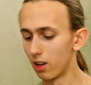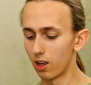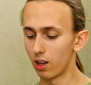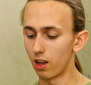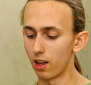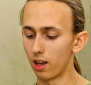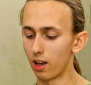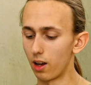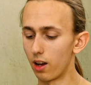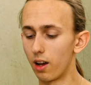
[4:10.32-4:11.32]
angle
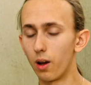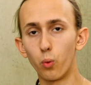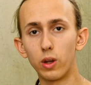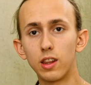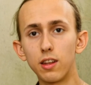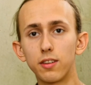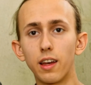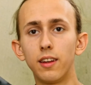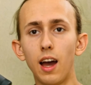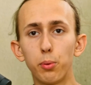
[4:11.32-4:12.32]
lens on it or
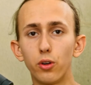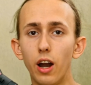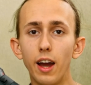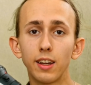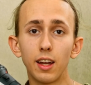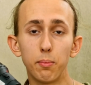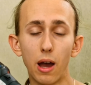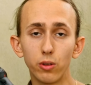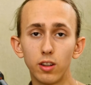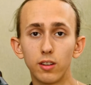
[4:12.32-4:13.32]
something. But
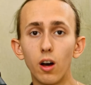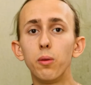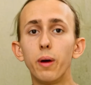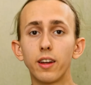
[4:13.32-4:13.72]
with that camera,